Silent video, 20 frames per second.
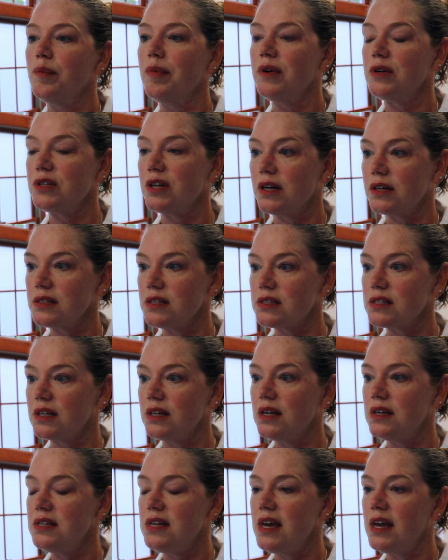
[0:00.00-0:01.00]
Botox it's
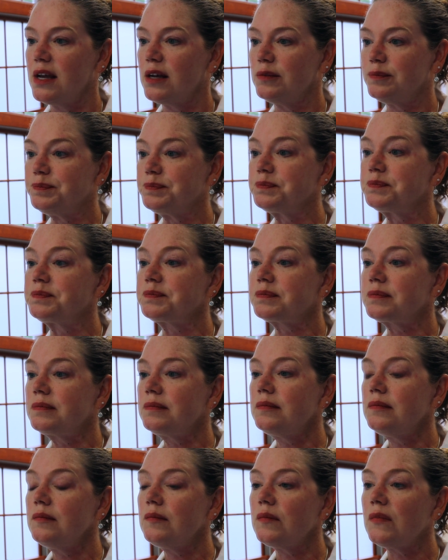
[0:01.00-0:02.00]
going to take.
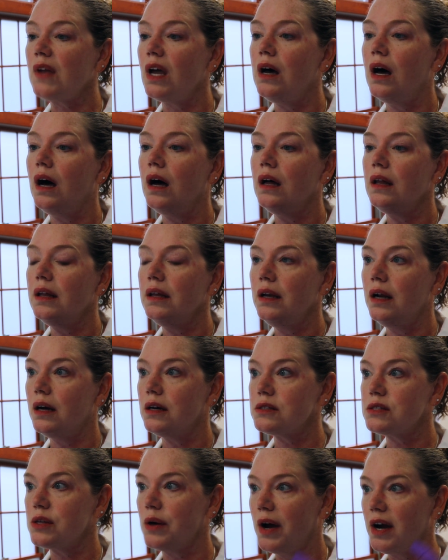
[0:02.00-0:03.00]
All in
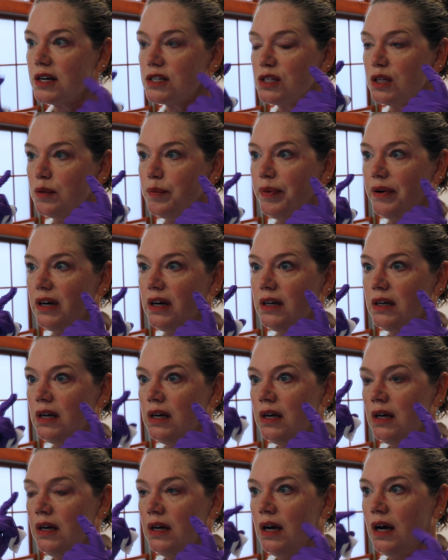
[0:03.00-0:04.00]
all, so I actually put,
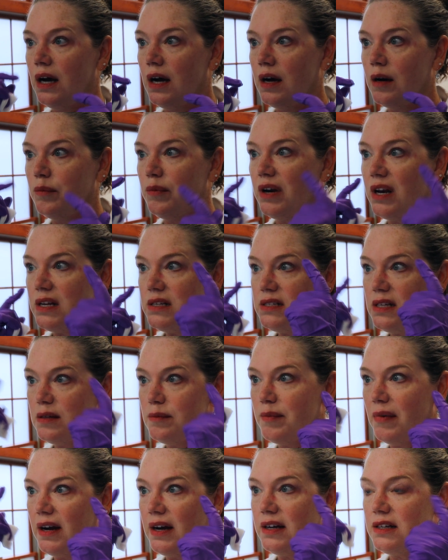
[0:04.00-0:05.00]
when I did
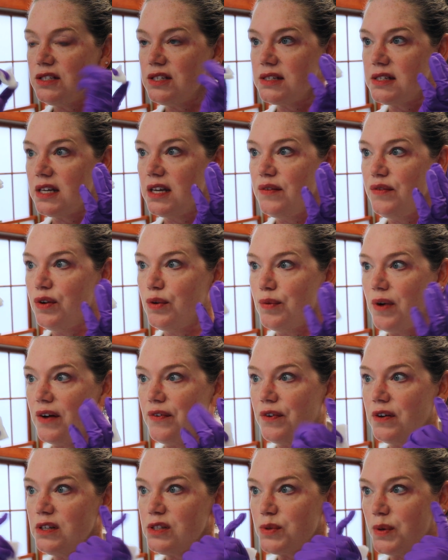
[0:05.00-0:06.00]
just to give you
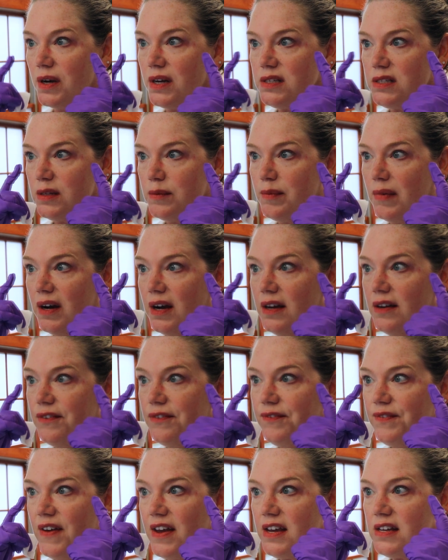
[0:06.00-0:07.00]
reference, when I did my
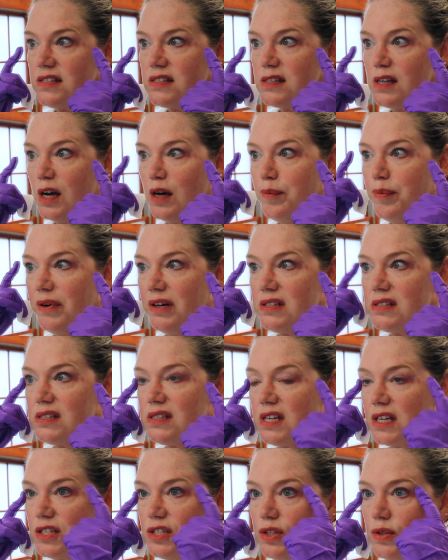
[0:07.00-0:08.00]
face, I put
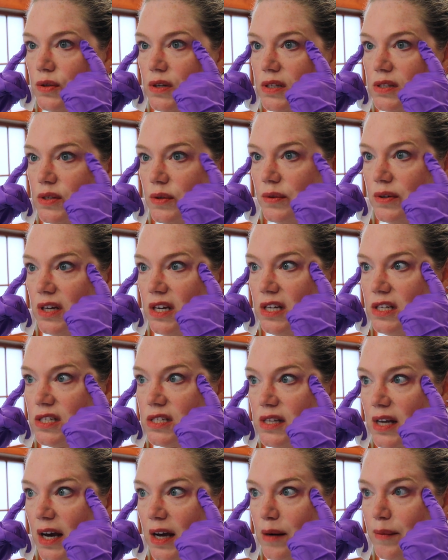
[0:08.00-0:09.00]
6 units on each
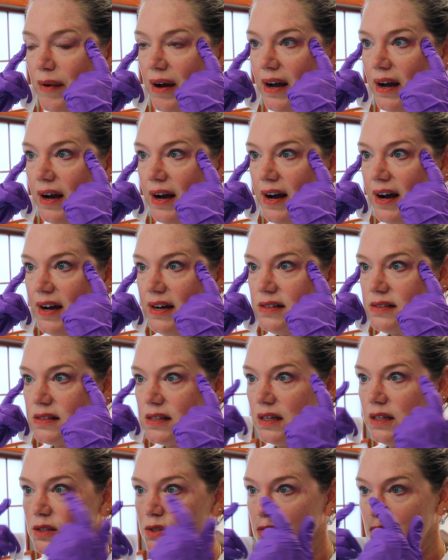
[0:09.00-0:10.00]
side of my
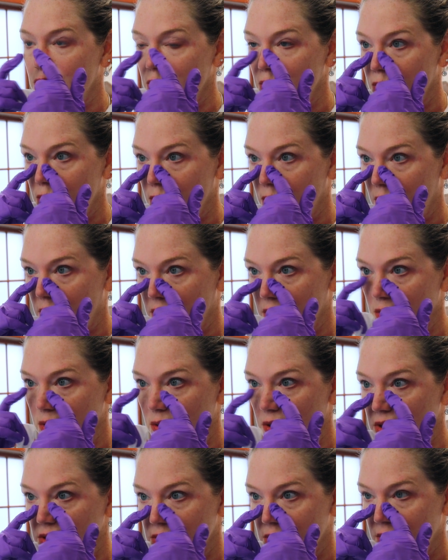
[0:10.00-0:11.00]
eyes and 2
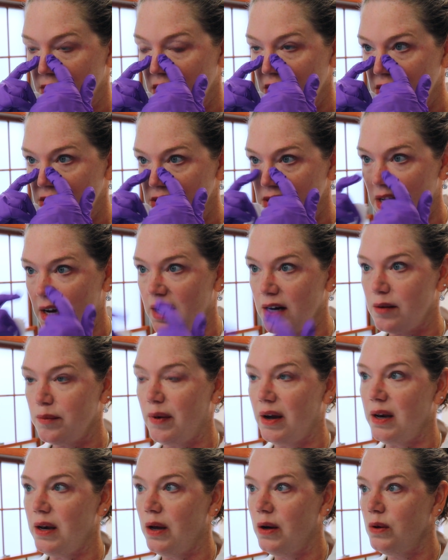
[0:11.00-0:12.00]
units on each side of
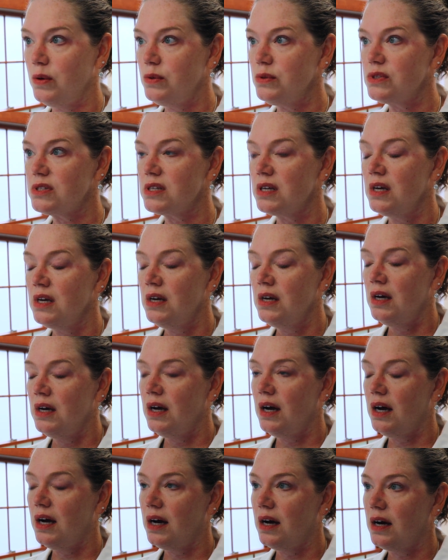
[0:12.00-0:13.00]
my nose.
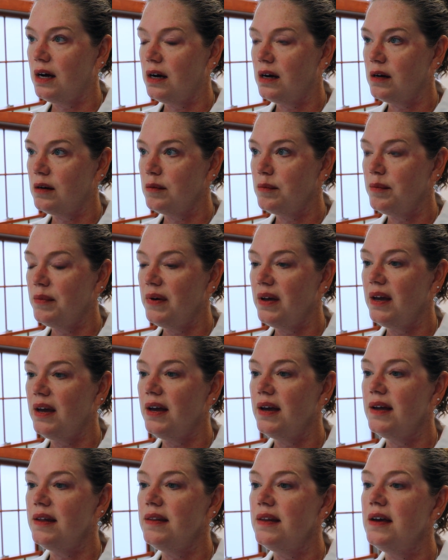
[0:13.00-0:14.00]

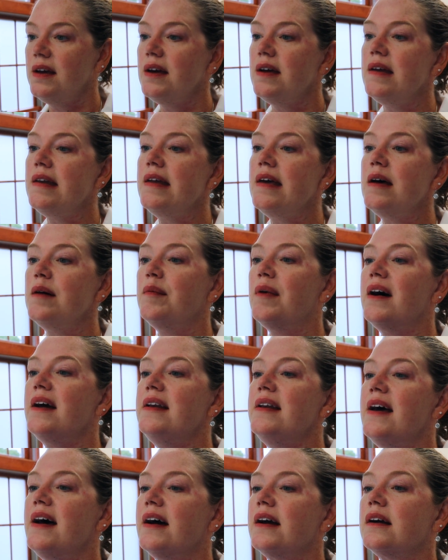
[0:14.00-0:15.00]
And then in my
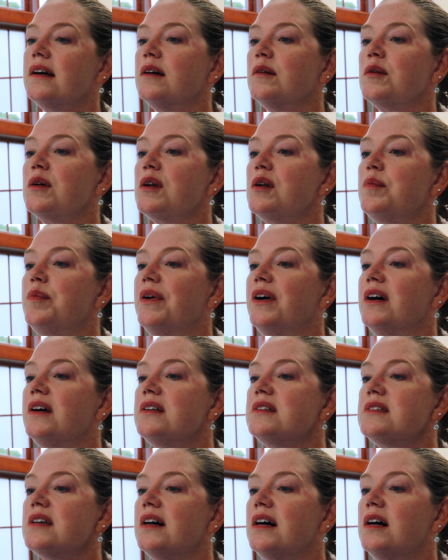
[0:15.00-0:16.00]
neck, I'm going to
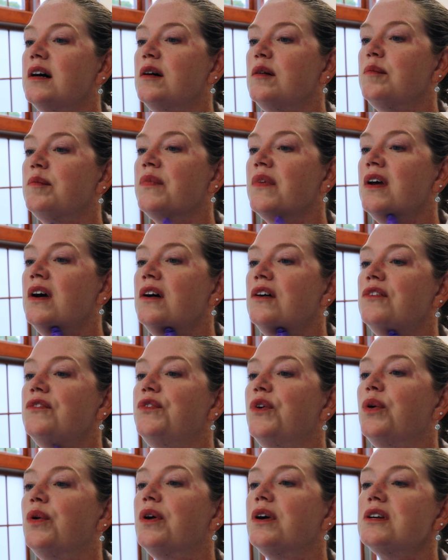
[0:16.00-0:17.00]
put
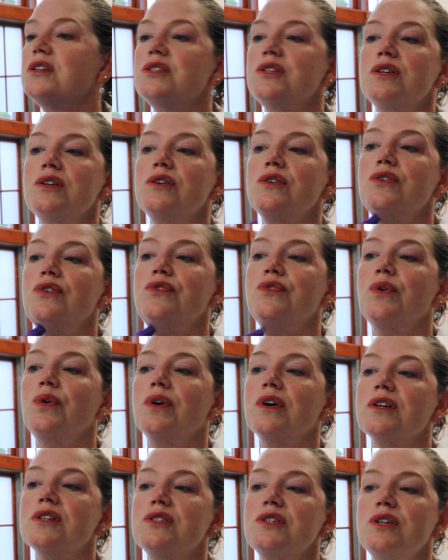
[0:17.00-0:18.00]
4, 2,
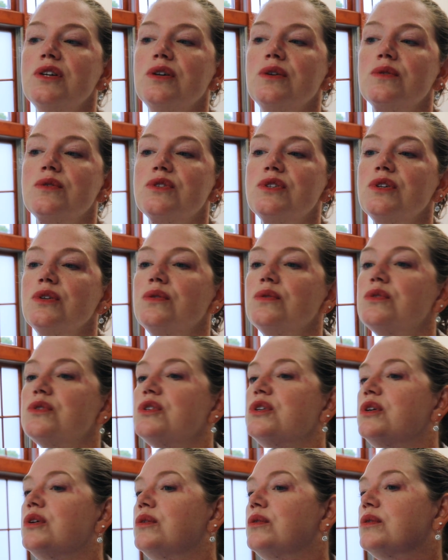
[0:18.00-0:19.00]
4, 2, 2,
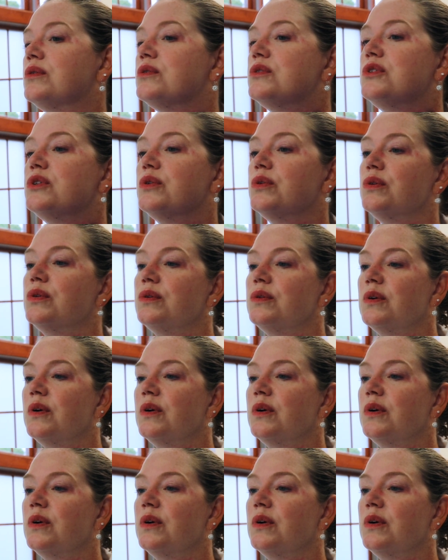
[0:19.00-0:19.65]
2, 2.